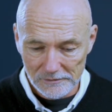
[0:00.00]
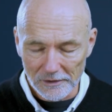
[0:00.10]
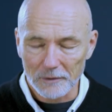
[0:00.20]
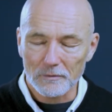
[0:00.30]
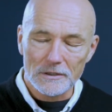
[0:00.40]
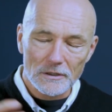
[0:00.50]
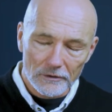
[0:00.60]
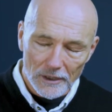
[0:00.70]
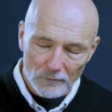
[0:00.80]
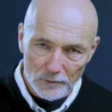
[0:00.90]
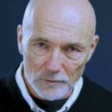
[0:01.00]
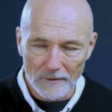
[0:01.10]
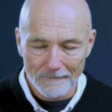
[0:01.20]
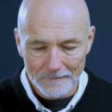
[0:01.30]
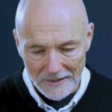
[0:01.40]
Like we'll slow down once we
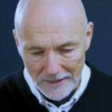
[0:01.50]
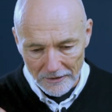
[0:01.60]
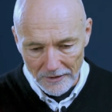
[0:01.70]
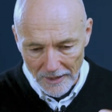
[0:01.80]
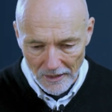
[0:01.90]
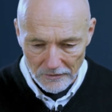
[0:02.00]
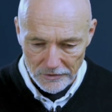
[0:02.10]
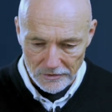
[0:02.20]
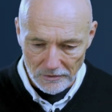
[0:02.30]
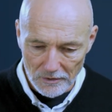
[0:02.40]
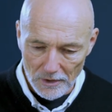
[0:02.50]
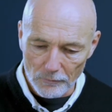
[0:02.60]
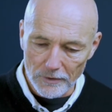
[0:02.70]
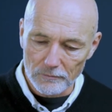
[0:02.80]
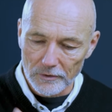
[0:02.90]
get our house, or
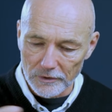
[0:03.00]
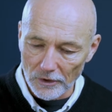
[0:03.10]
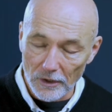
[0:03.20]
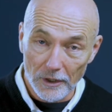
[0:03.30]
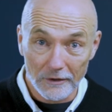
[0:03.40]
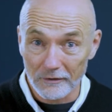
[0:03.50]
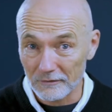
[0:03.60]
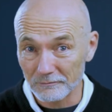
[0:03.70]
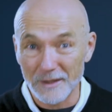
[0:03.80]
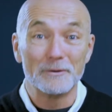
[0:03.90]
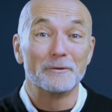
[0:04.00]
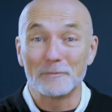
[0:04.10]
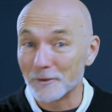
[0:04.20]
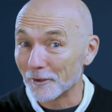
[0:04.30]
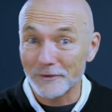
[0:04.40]
when we retire, or maybe when
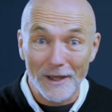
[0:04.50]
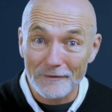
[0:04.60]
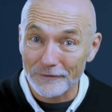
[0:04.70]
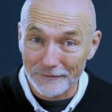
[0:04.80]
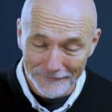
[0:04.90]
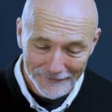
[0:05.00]
we go to heaven.